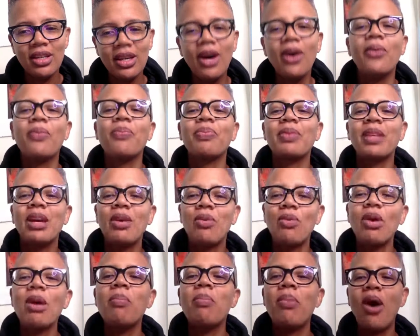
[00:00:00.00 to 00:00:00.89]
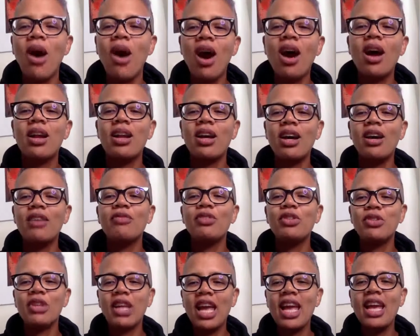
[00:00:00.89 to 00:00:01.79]
Oh, what part of
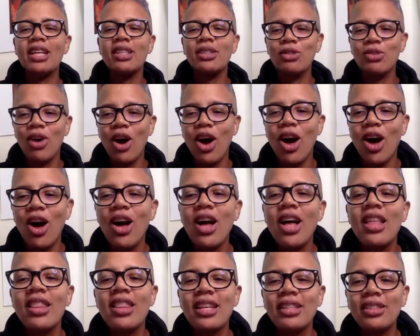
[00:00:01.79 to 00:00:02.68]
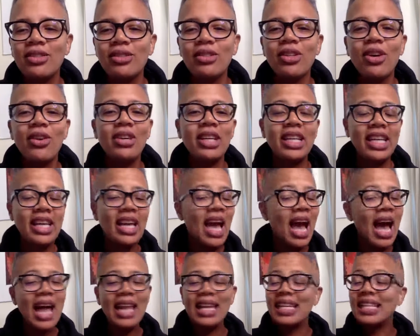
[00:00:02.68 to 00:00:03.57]
you can't do all that you don't get?
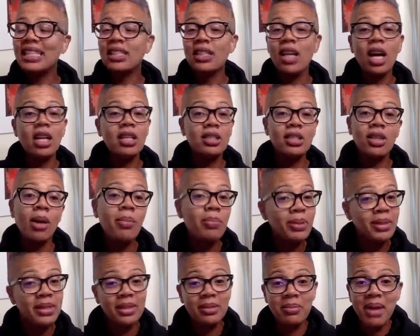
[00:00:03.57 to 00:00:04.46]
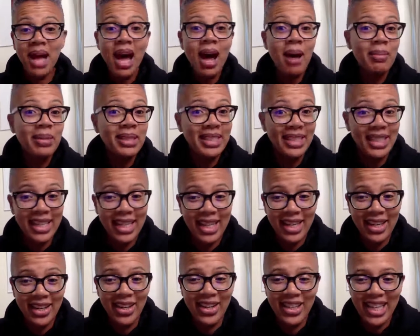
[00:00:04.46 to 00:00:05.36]
I need y'all to start putting some commas in
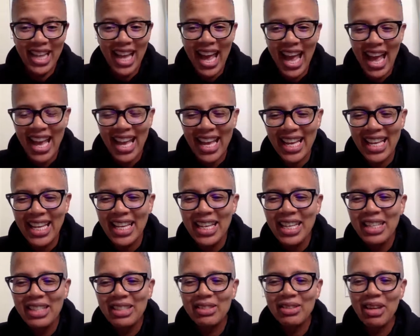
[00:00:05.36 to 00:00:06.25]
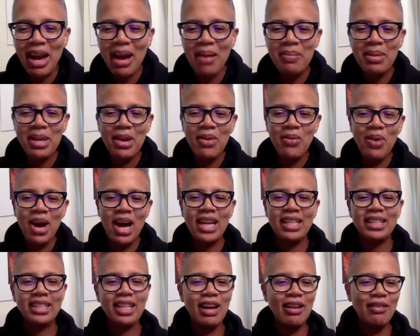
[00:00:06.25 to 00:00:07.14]
here, okay? Try being
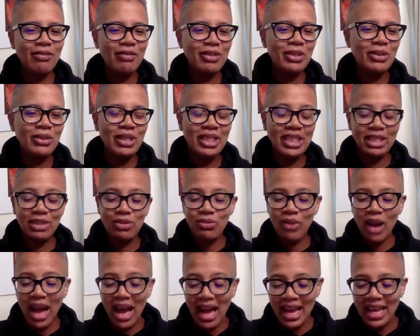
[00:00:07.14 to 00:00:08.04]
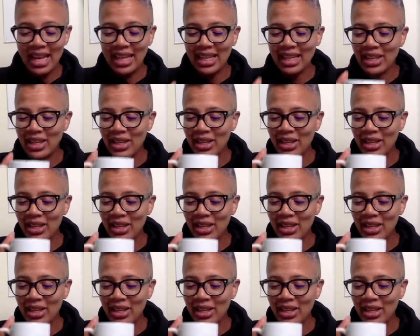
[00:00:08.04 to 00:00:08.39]
wise, not foolish. Right.